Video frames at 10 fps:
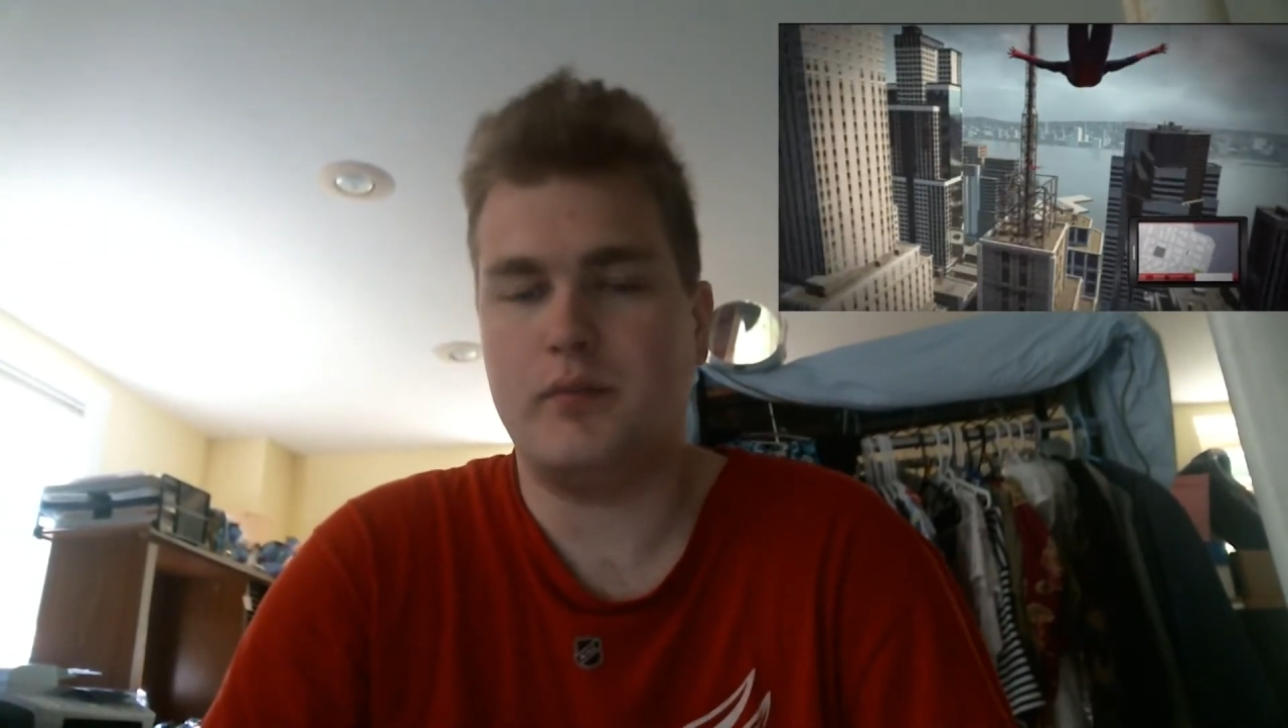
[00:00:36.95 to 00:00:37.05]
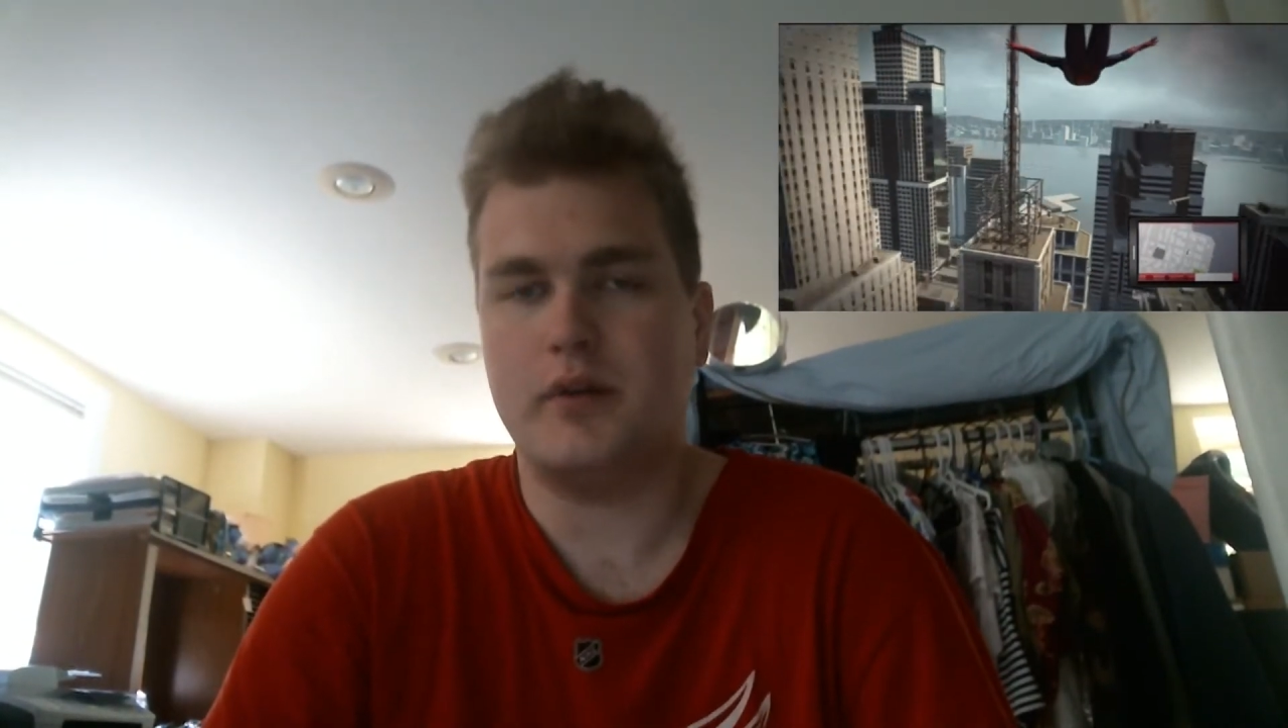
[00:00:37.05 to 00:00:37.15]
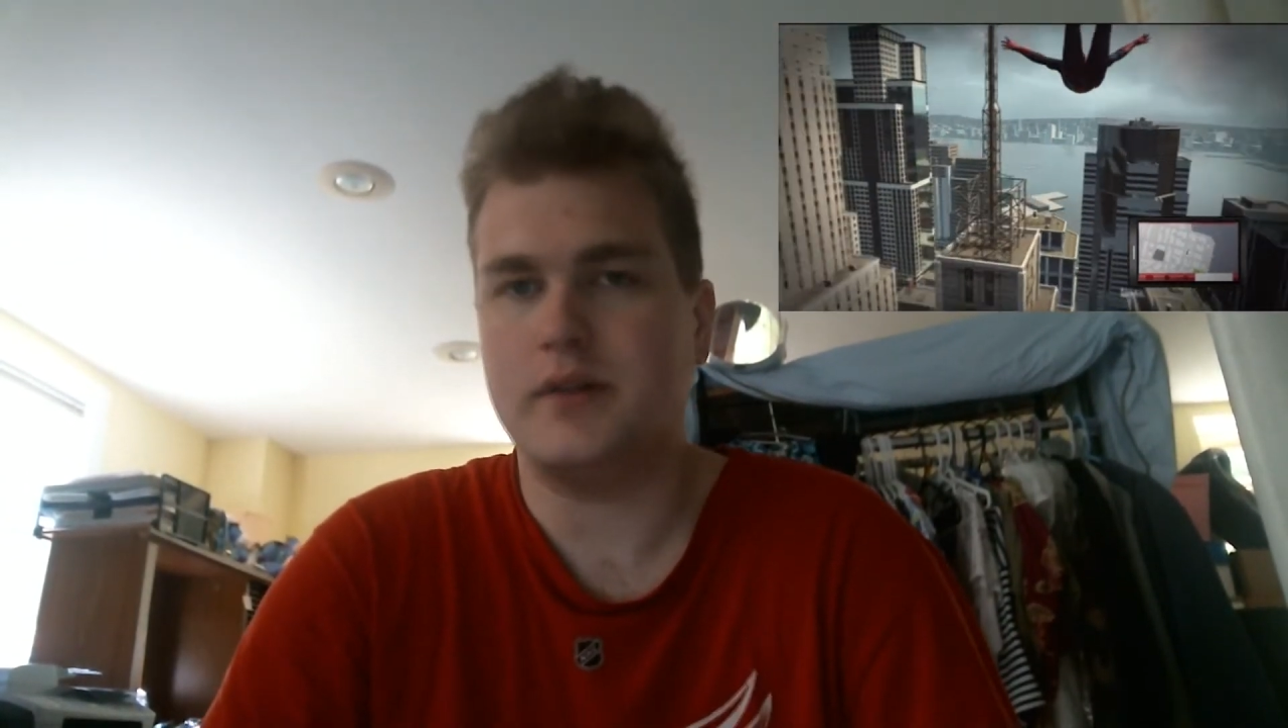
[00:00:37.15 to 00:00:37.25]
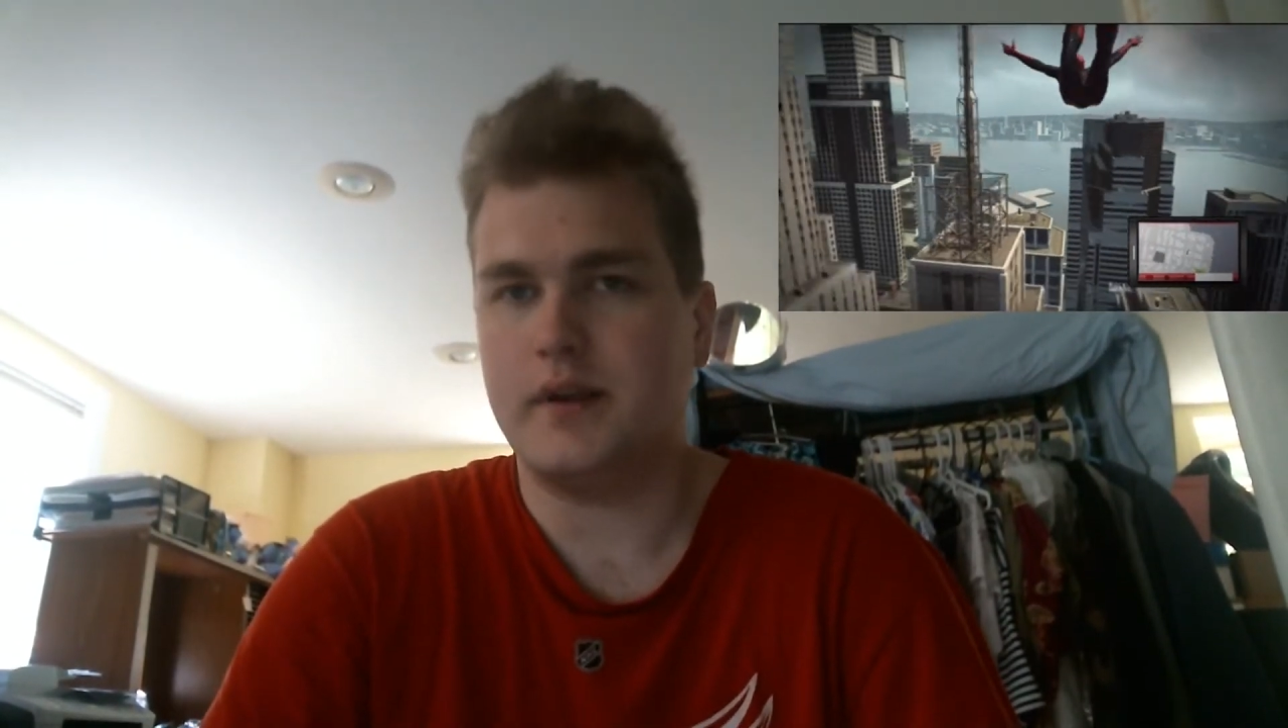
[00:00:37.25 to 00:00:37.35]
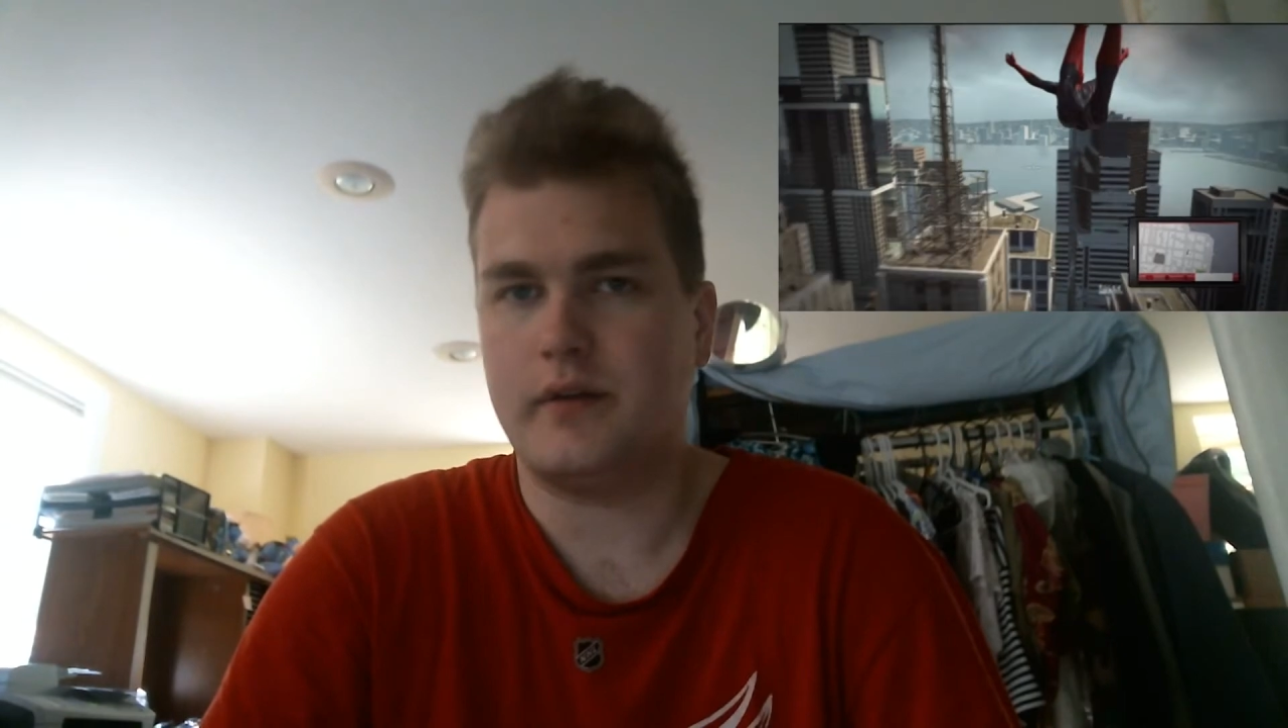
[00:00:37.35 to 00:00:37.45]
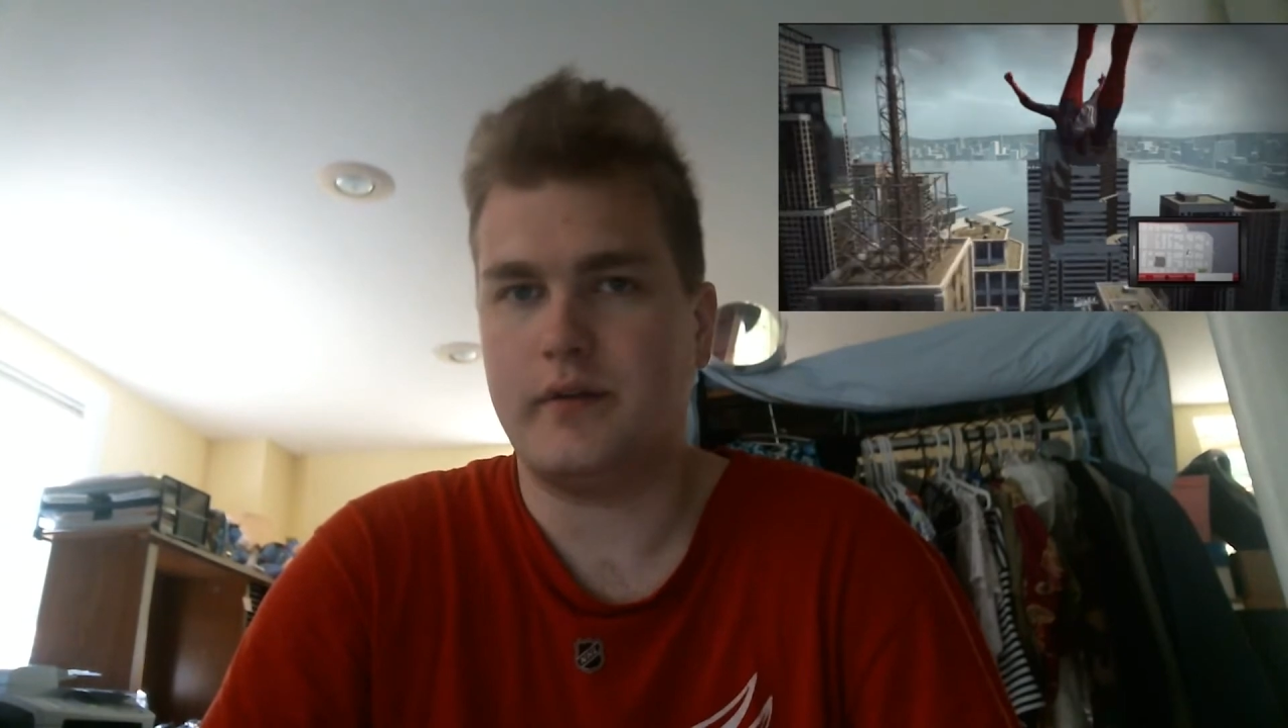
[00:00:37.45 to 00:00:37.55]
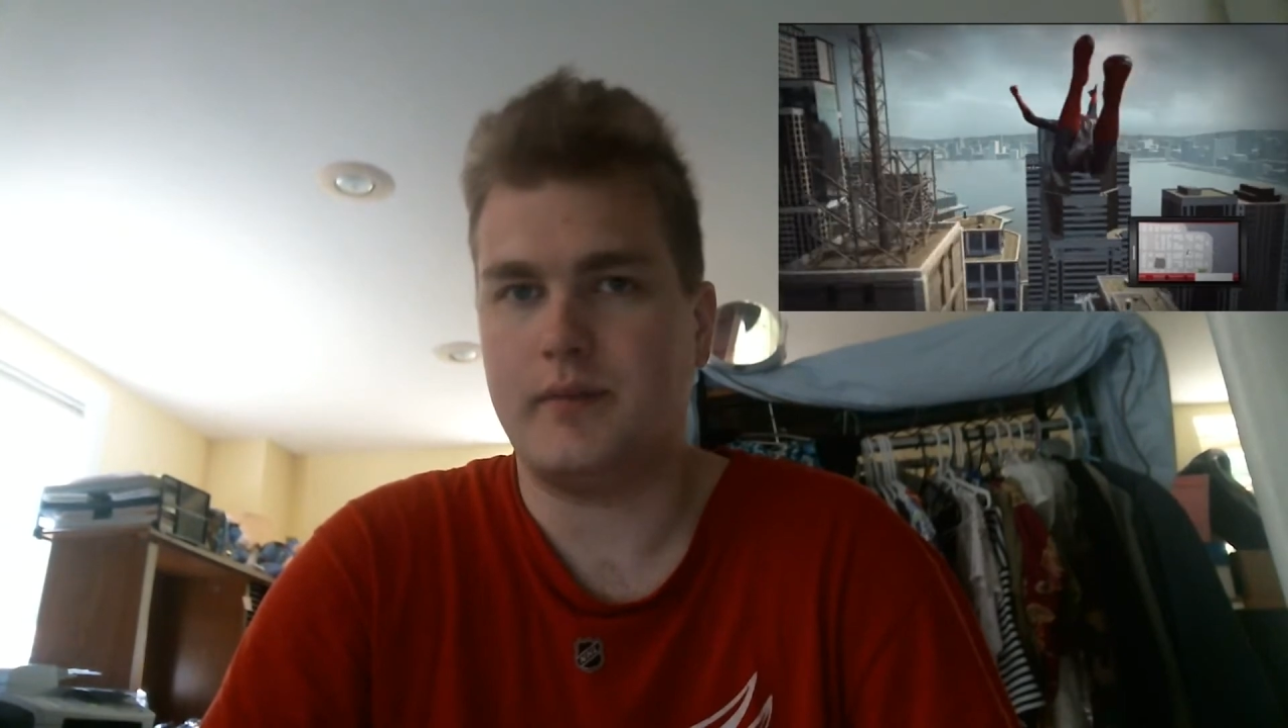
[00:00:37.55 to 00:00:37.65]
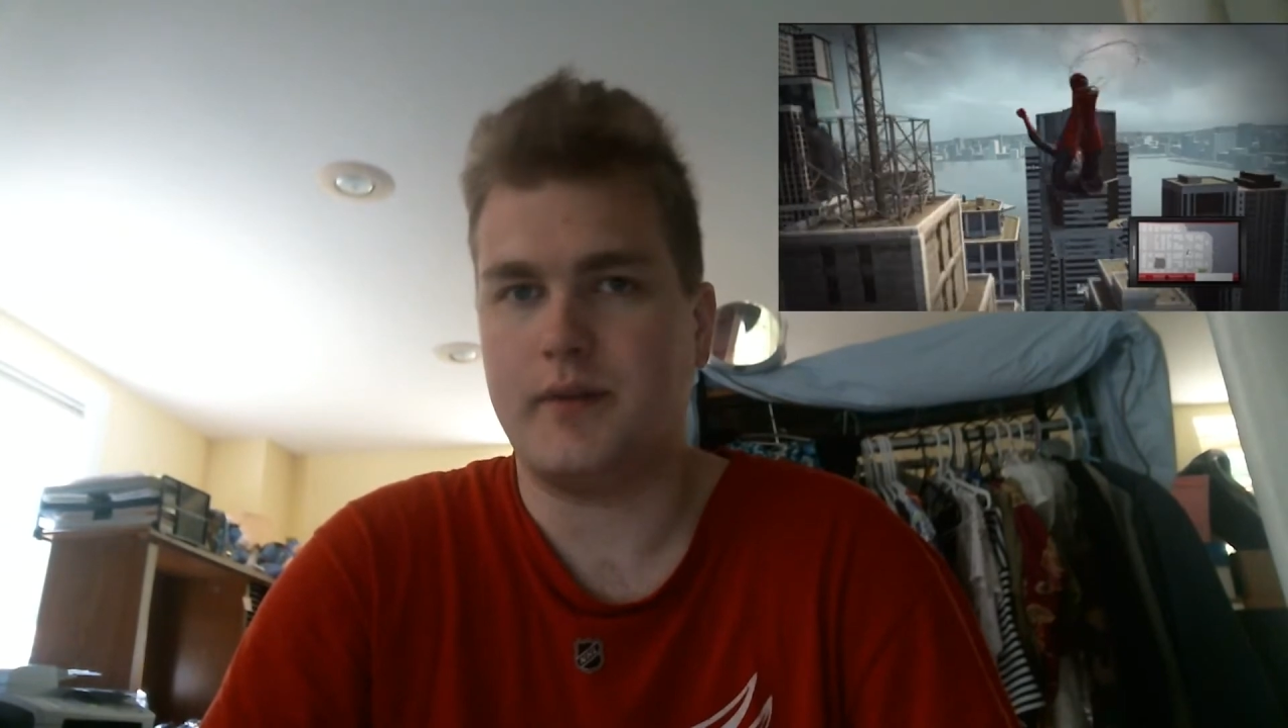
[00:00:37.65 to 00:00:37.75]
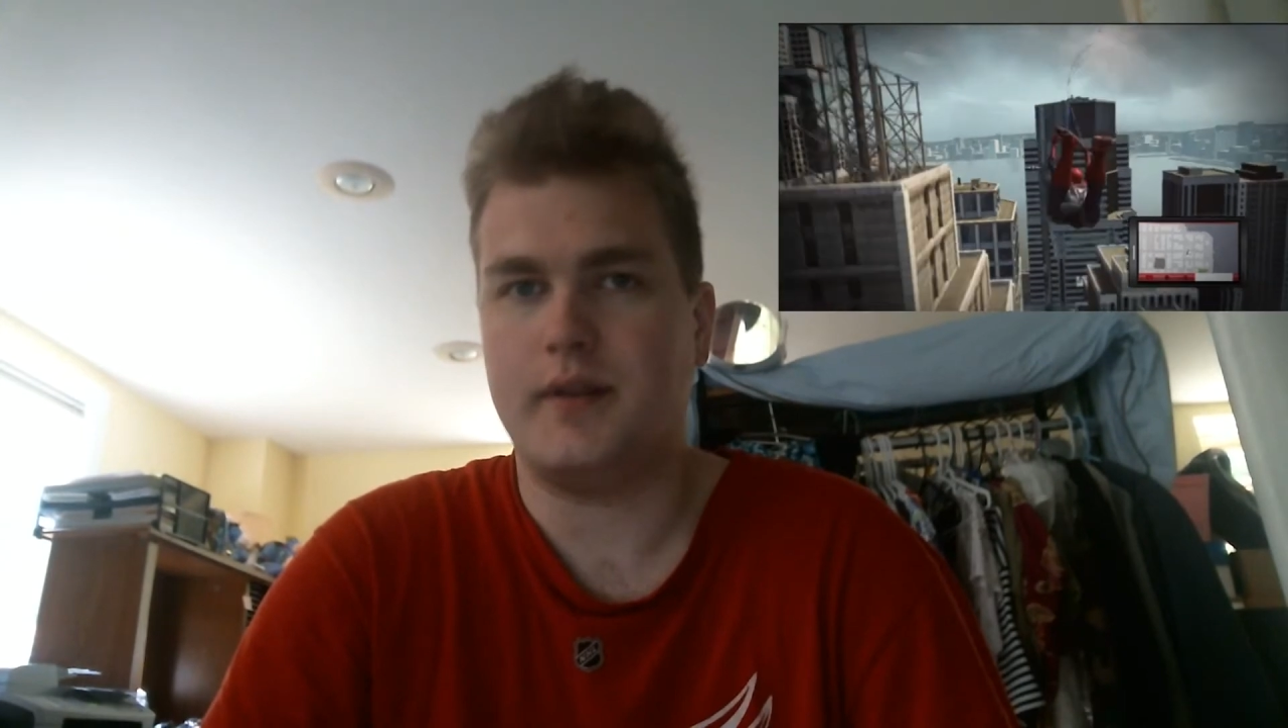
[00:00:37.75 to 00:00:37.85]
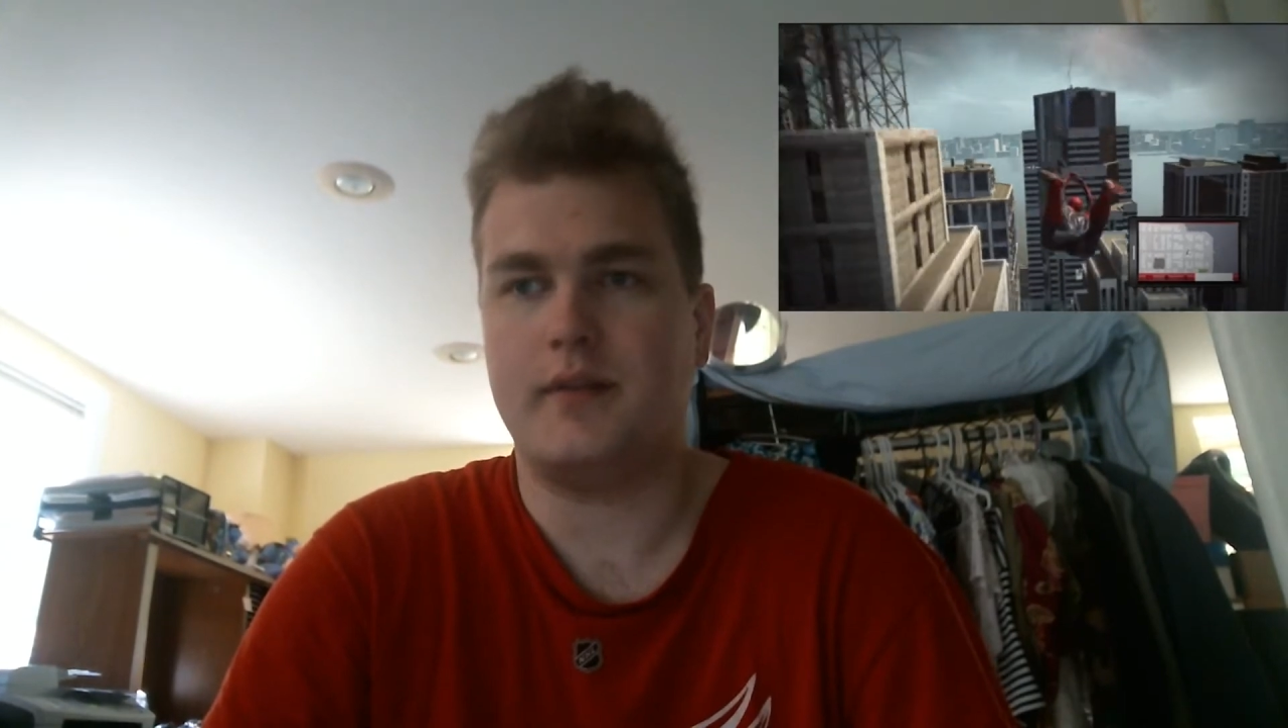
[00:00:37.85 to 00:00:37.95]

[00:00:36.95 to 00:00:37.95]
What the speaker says: building or something.